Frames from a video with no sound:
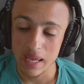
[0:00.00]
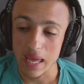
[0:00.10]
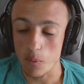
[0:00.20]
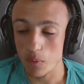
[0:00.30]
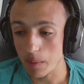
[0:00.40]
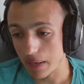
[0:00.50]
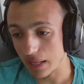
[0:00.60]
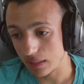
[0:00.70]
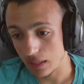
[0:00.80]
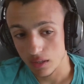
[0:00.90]
and with a
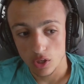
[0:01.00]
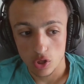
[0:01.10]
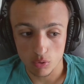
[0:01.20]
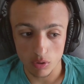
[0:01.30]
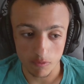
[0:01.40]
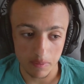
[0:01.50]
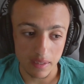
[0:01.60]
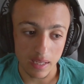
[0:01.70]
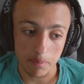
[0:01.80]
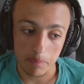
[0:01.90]
penalty you could have
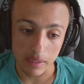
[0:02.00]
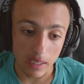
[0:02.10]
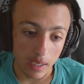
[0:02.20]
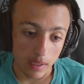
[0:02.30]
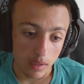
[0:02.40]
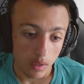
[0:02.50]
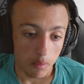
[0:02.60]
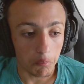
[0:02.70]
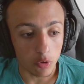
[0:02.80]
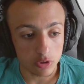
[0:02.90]
been like P9
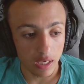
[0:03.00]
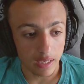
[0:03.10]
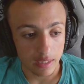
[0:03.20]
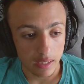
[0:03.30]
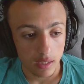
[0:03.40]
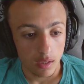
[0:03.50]
most likely,